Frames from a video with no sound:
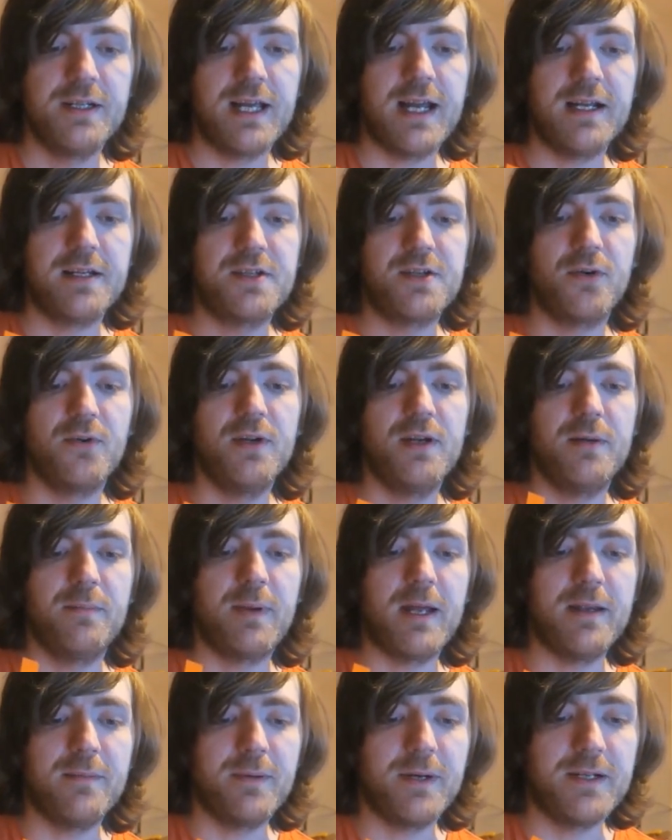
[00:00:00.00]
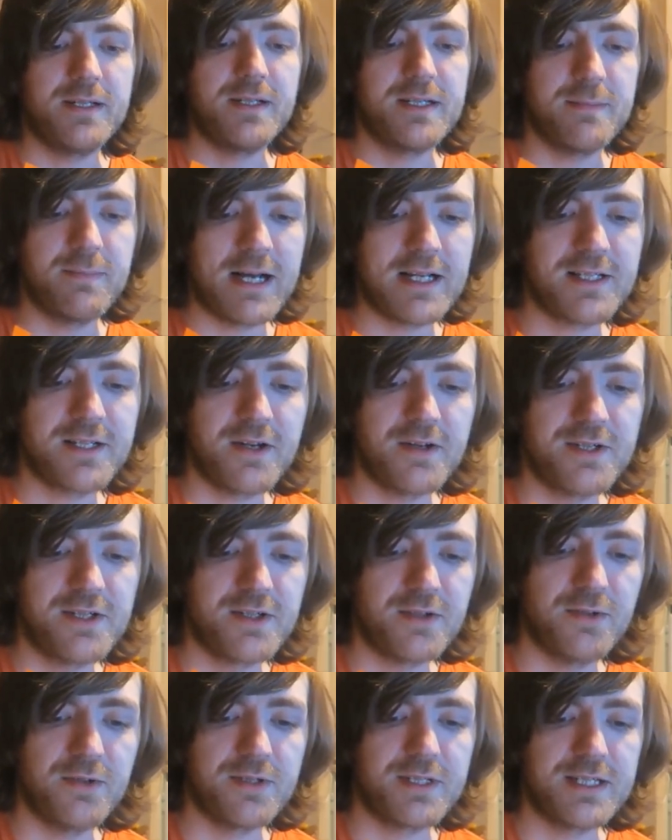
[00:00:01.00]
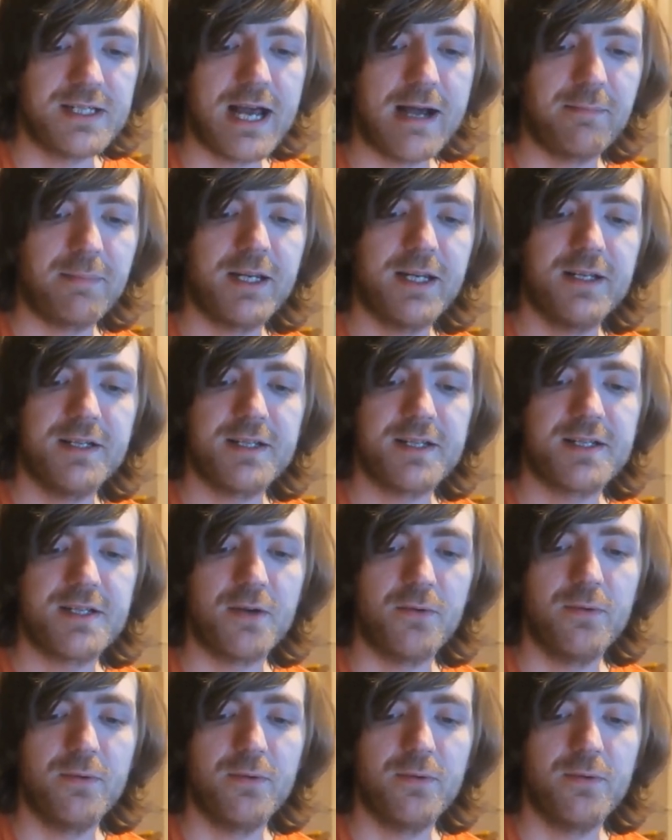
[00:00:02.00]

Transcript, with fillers: They had toilet paper, Tabasco sauce, napkins,